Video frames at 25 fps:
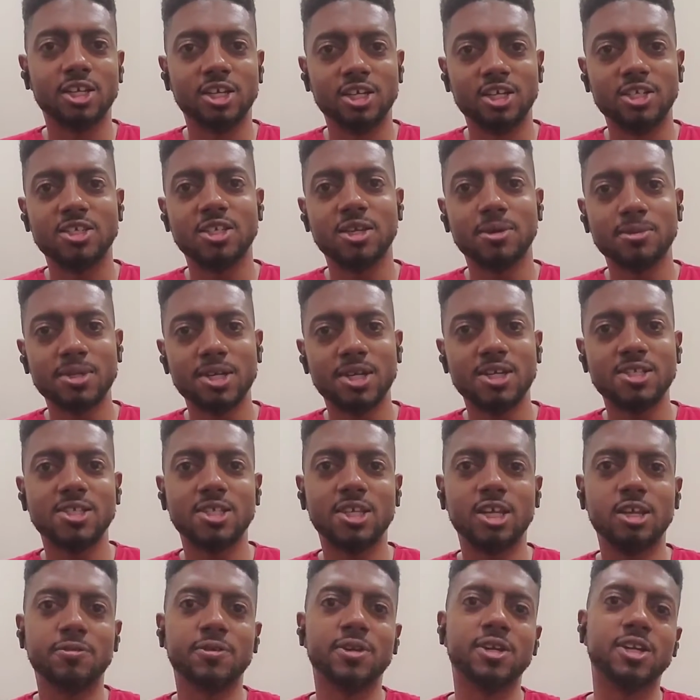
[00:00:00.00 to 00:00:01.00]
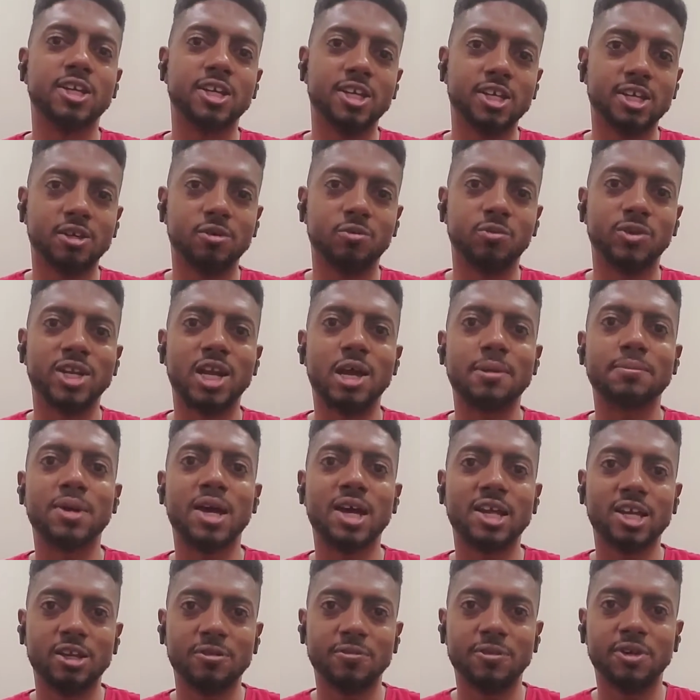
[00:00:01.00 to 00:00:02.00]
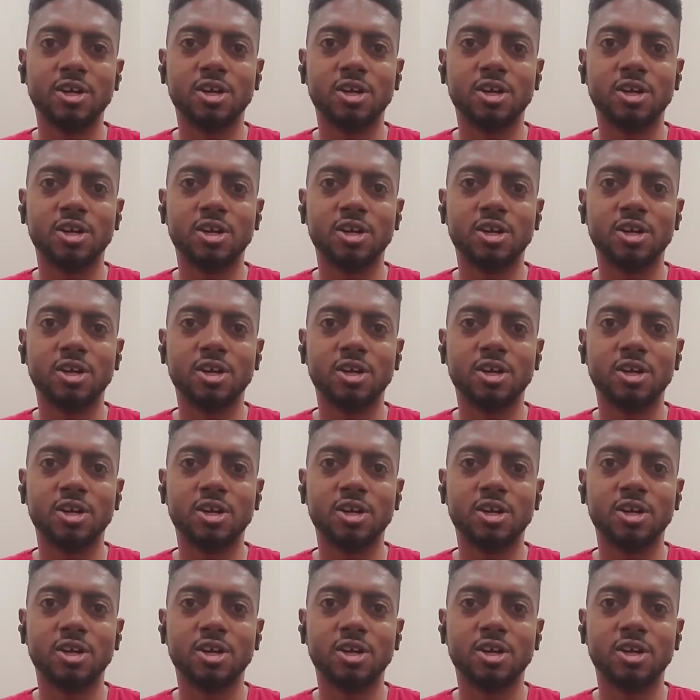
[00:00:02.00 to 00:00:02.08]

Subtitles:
And sometimes even eating when I'm not even